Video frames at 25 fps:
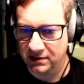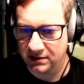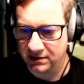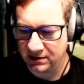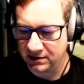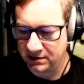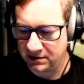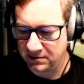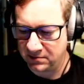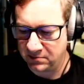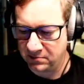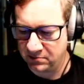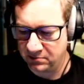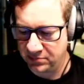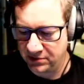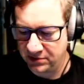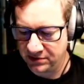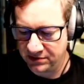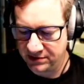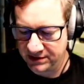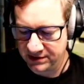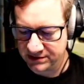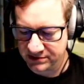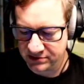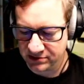
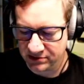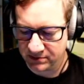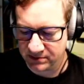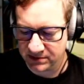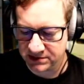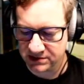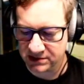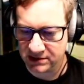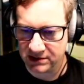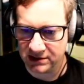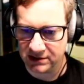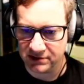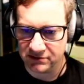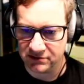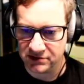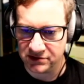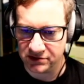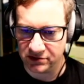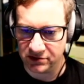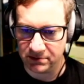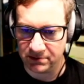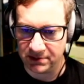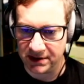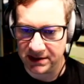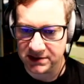But there's not much clearance
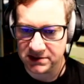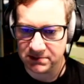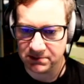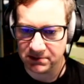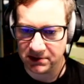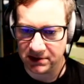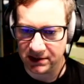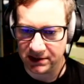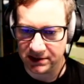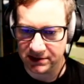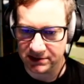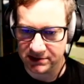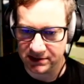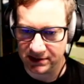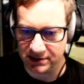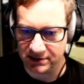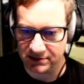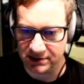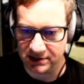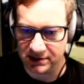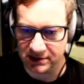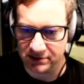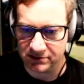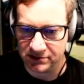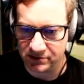on the base plate down
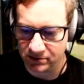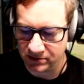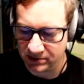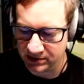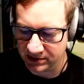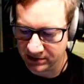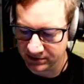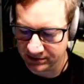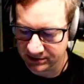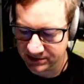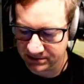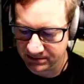here as well.